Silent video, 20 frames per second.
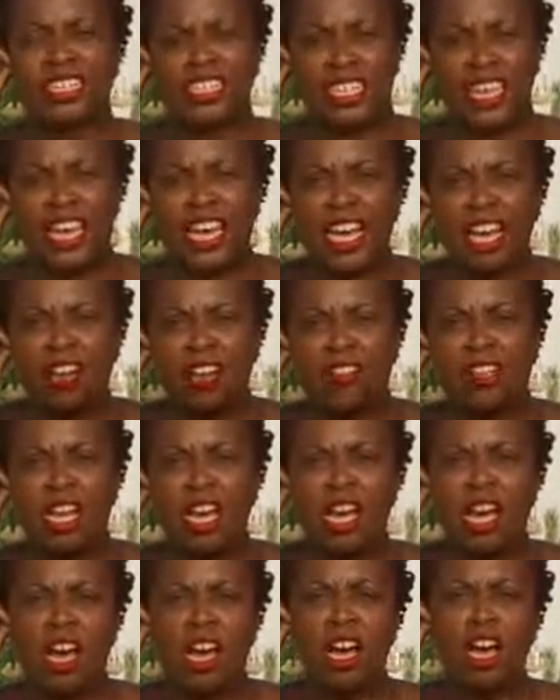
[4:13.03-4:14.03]
down.
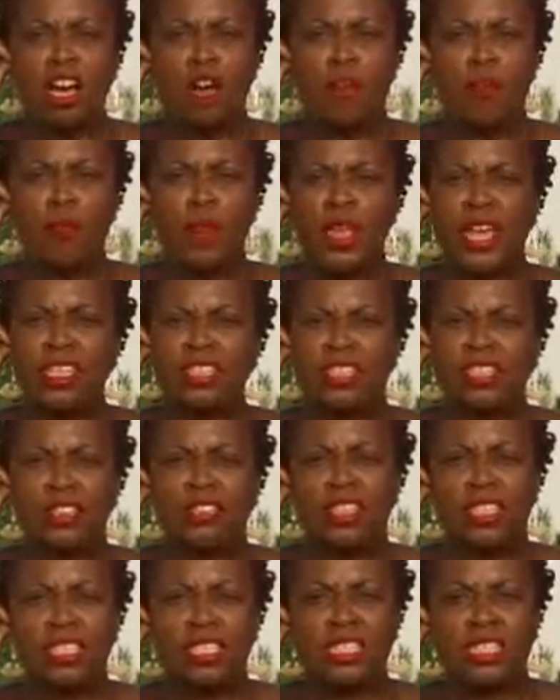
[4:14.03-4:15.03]
Um, and so
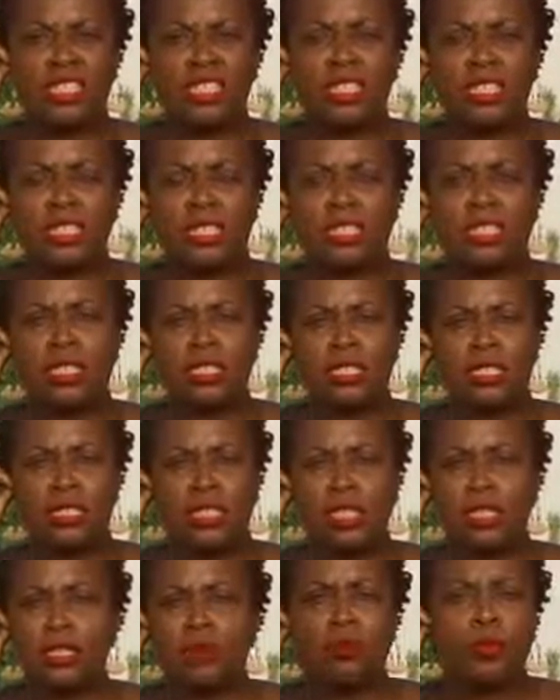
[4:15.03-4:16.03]
this this is
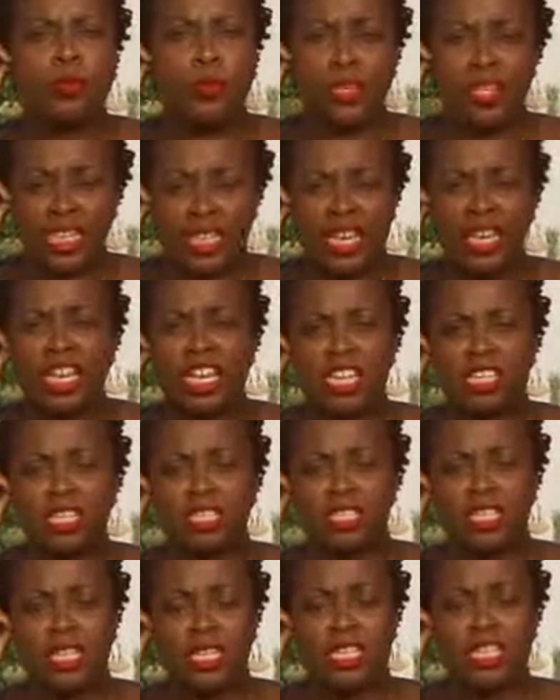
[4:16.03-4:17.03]
eh, again,
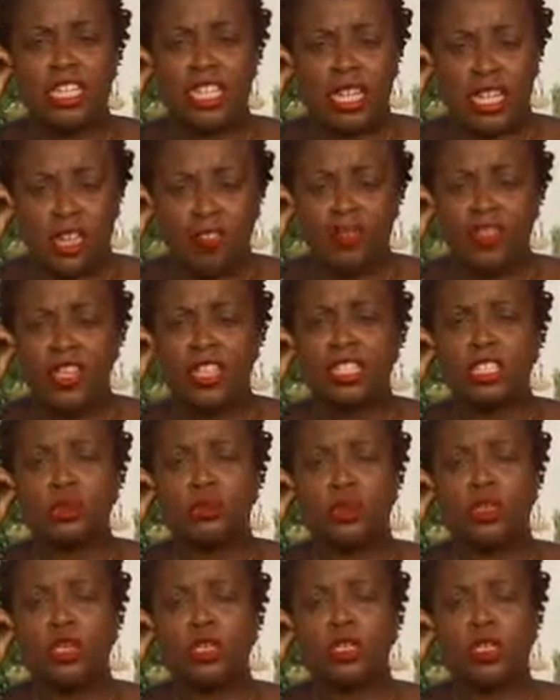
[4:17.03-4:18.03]
and if these
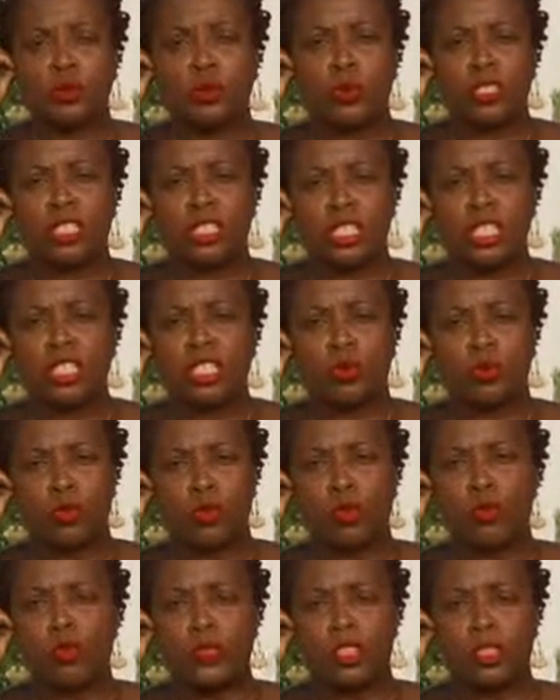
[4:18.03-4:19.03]
words were Dylann
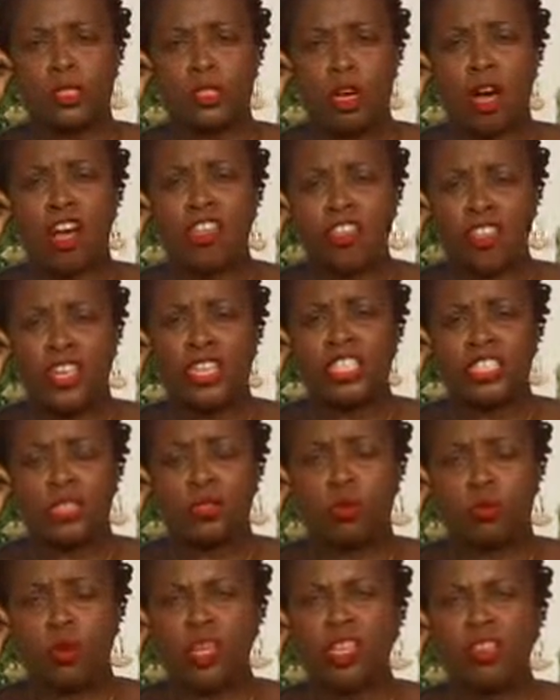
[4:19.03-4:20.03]
Roof's authentic
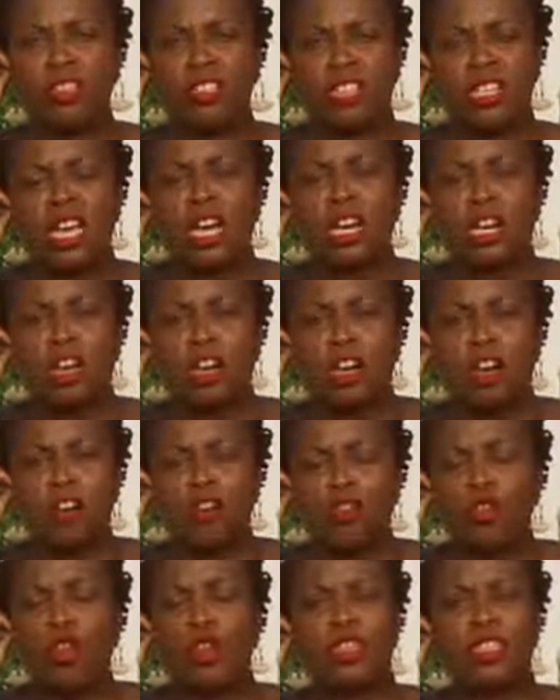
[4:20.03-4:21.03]
words, of
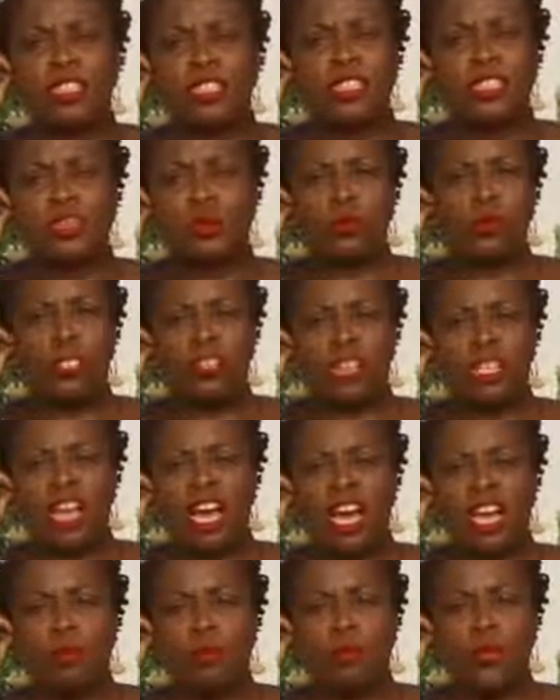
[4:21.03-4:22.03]
course this was
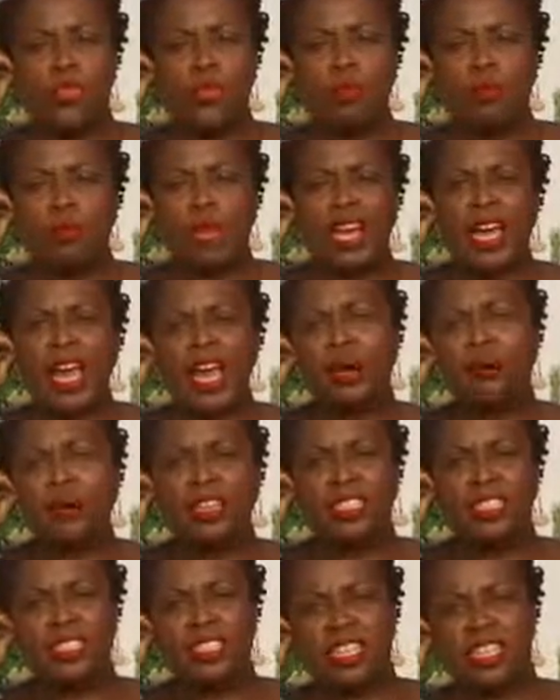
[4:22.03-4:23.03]
not you know by
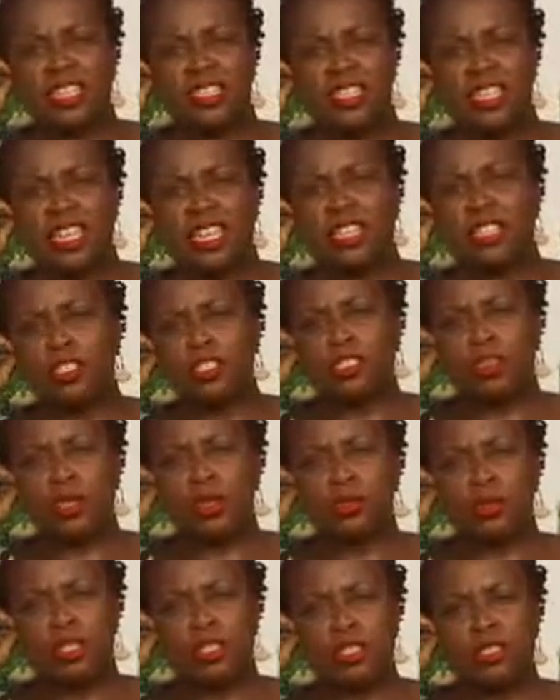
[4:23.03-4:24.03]
happenstance that he
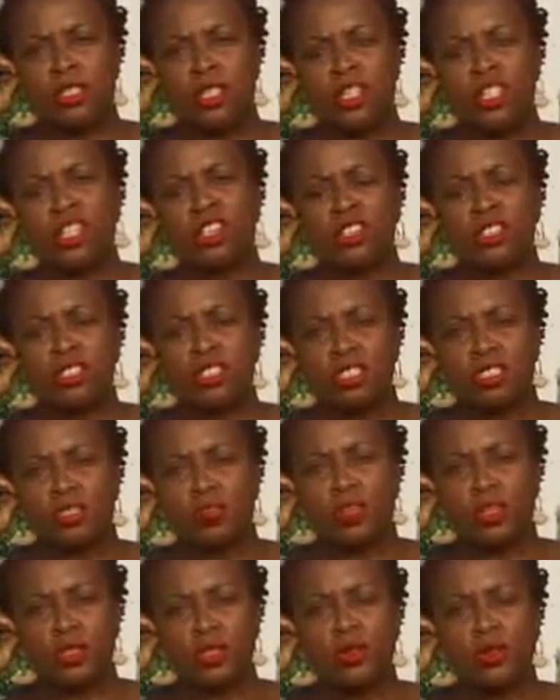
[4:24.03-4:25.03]
chose this church
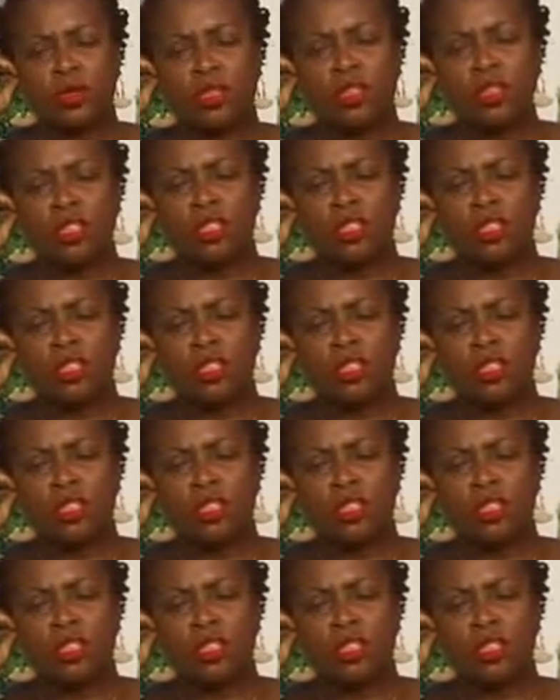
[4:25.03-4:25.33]
for sure.